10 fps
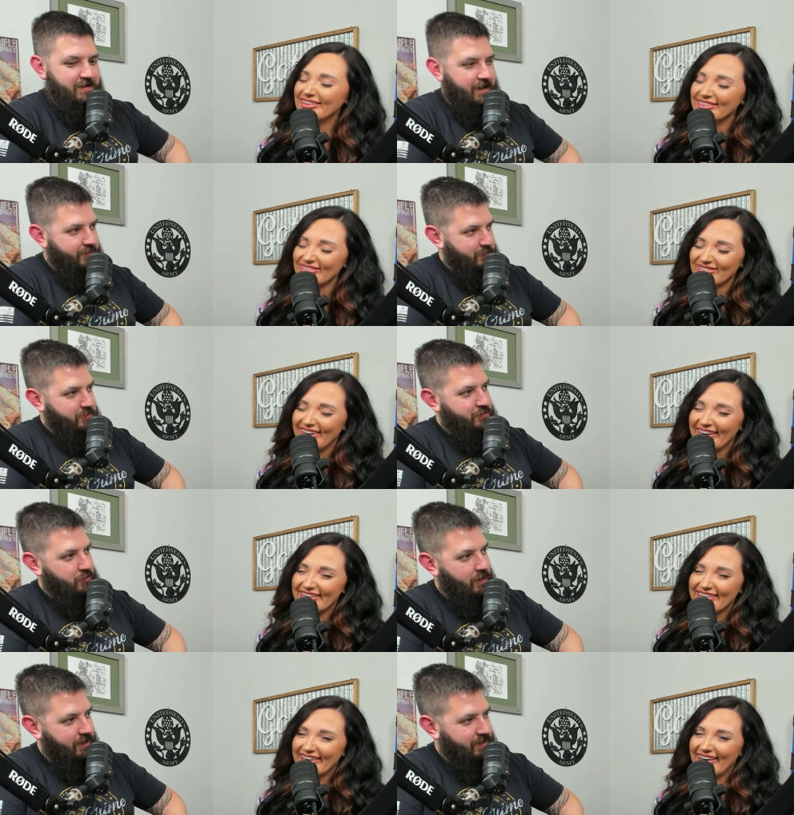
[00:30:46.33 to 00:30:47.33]
Speaker 1: out to his oh
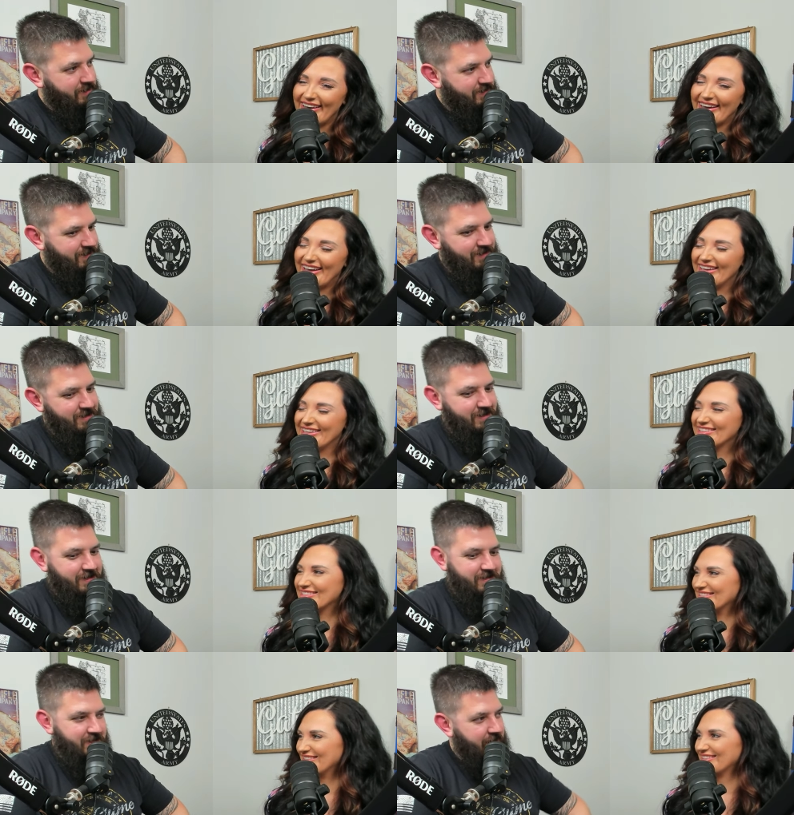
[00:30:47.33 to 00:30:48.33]
truck,
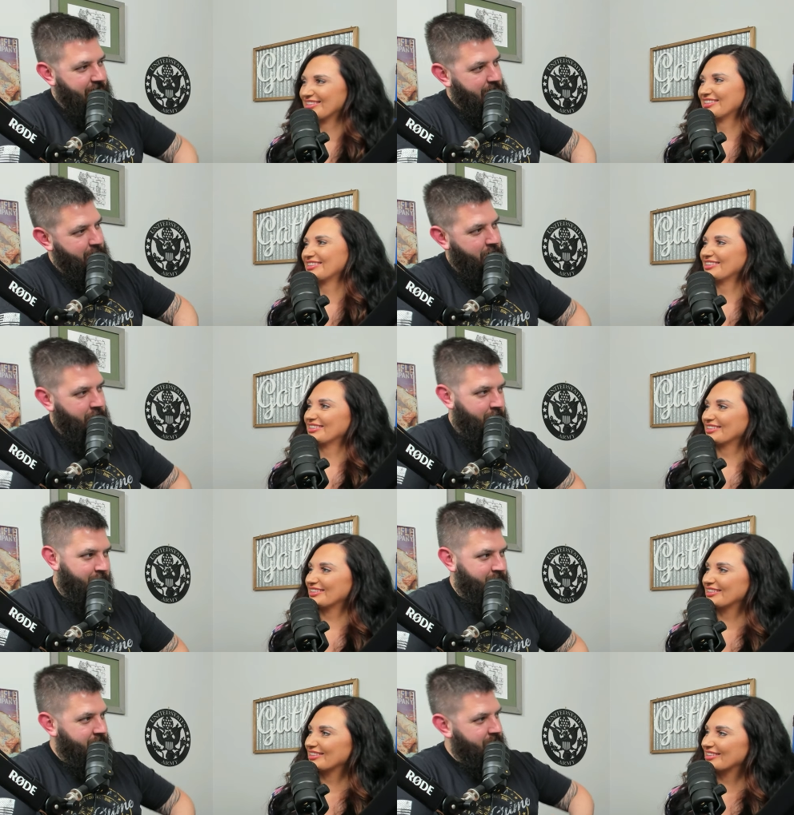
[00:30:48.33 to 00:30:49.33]
taking him home
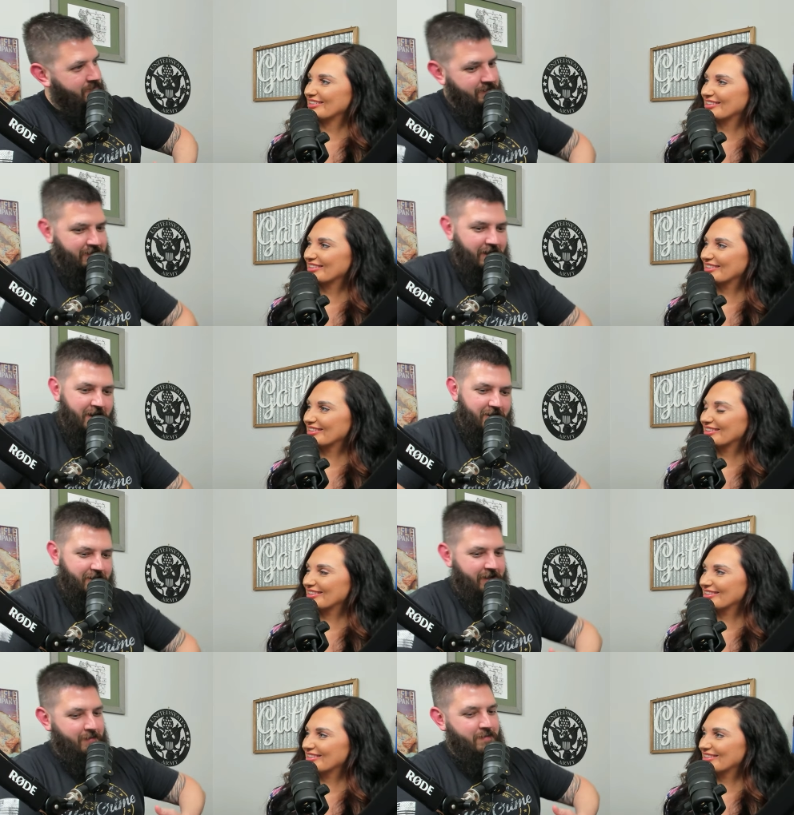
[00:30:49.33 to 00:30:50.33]
coddling
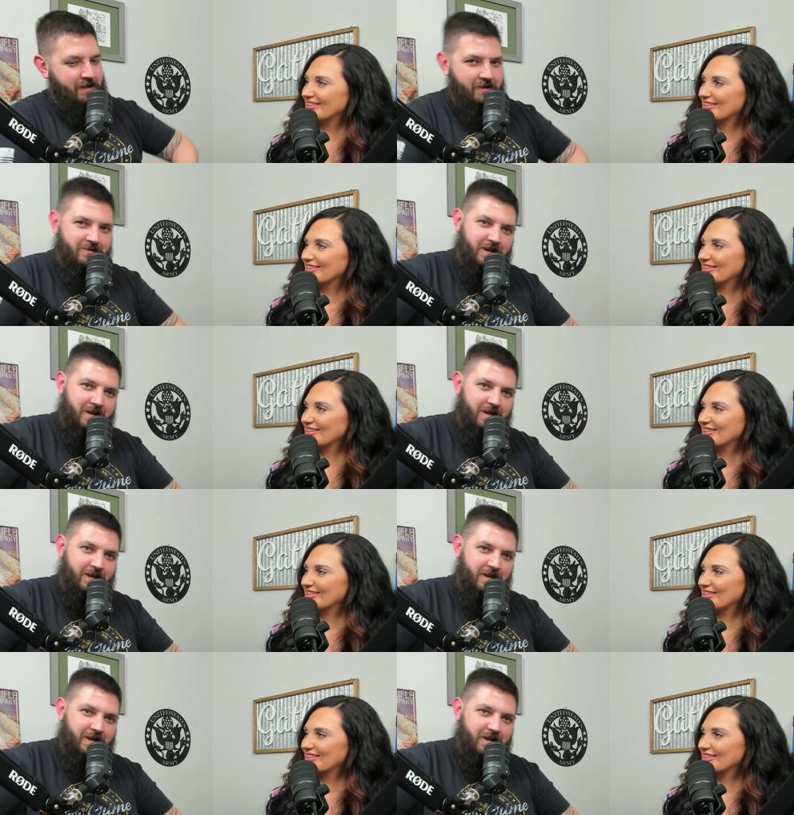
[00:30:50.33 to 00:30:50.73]
him, being on,